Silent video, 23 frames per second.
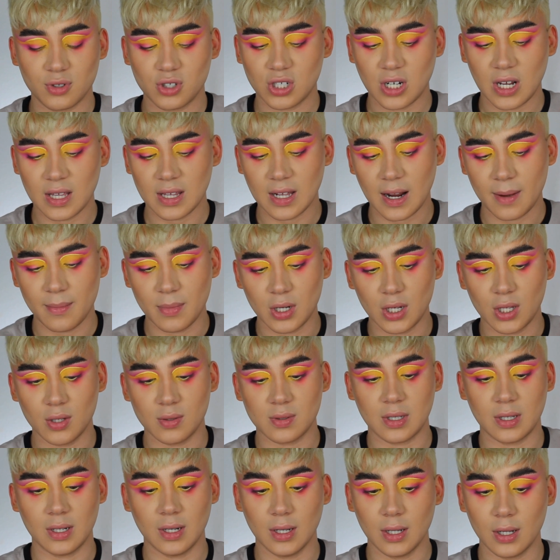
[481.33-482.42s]
shade that I've been
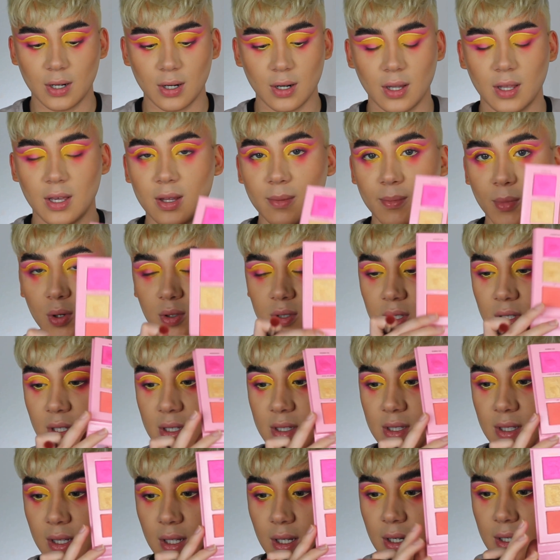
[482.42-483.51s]
using literally most of
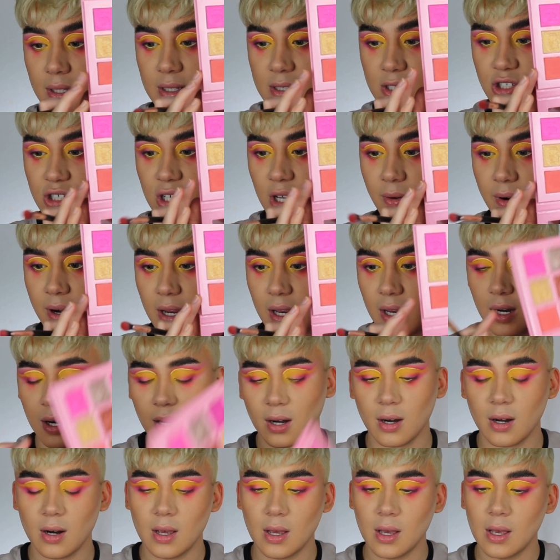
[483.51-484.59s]
this look, this shade right
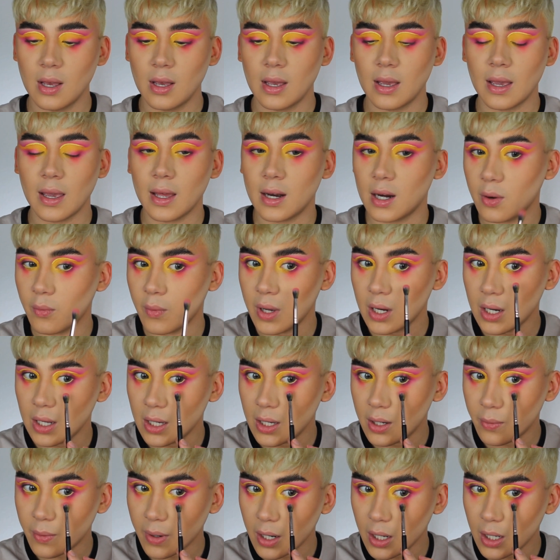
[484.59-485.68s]
here. And I went
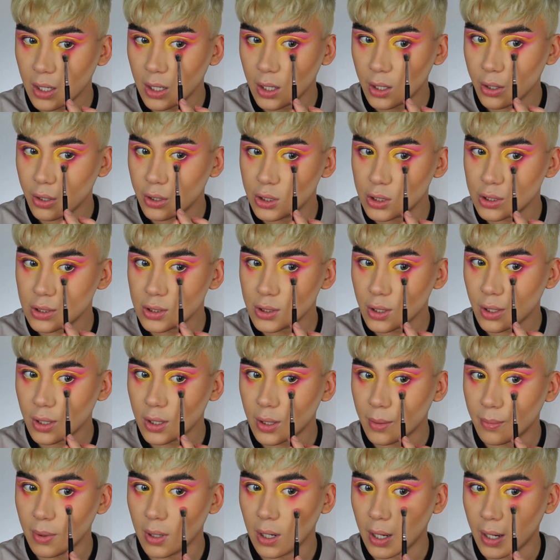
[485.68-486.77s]
in right here and just started
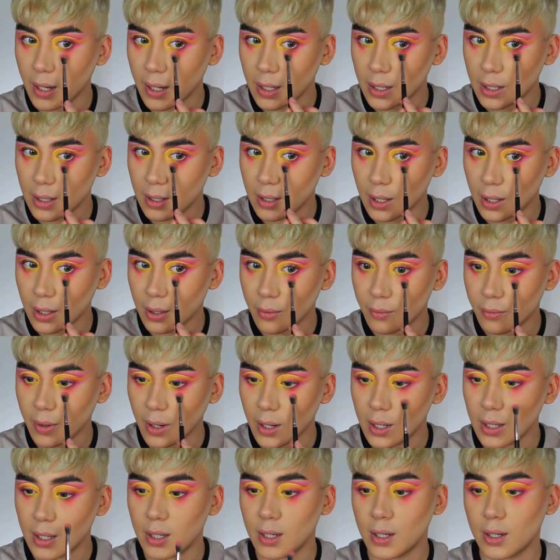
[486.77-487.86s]
applying it like right
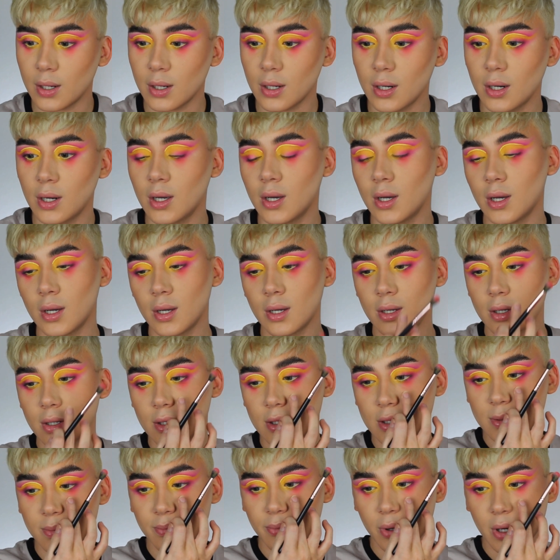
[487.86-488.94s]
here,
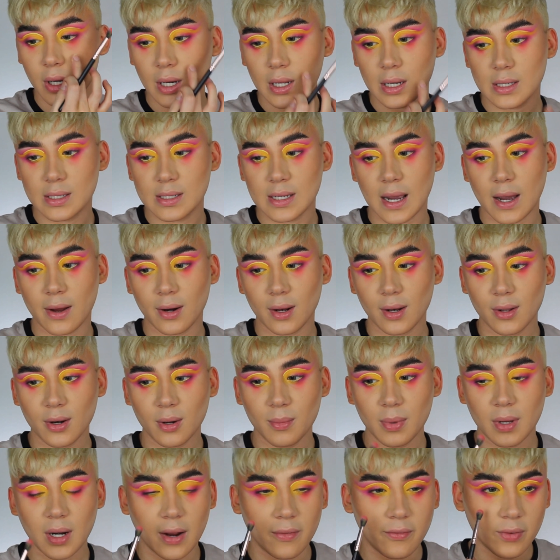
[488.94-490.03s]
just bringing it down a little
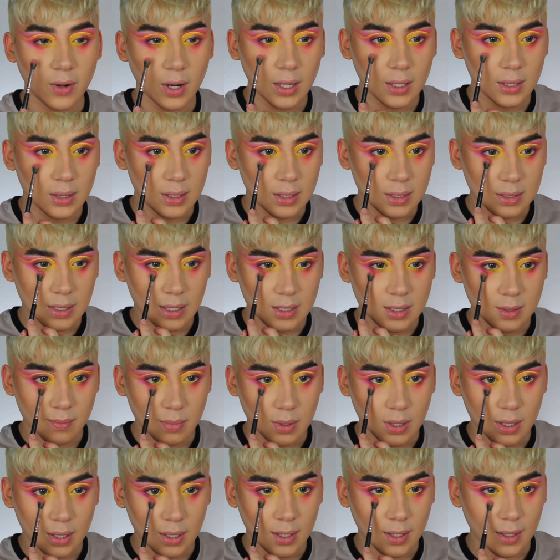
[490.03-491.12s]
bit. I feel like this has
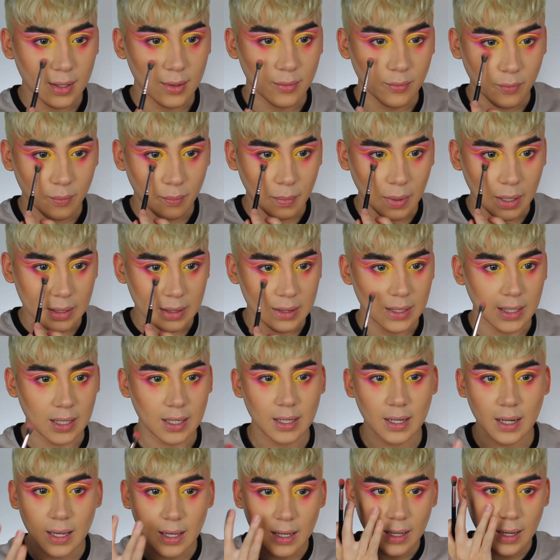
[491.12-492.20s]
been my thing
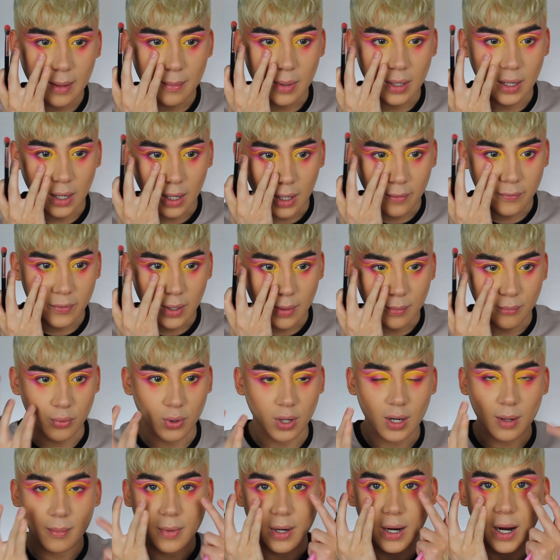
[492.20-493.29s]
lately. I've been loving
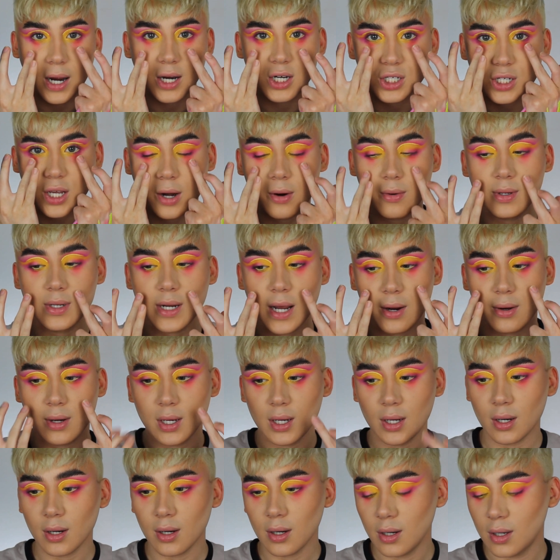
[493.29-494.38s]
bringing my eyeshadow down
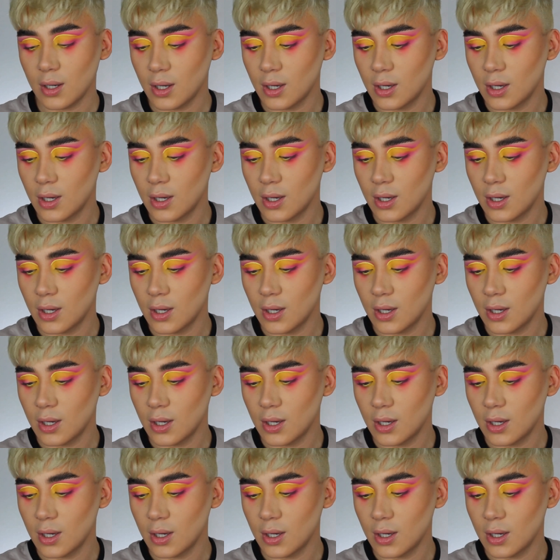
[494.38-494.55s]
here.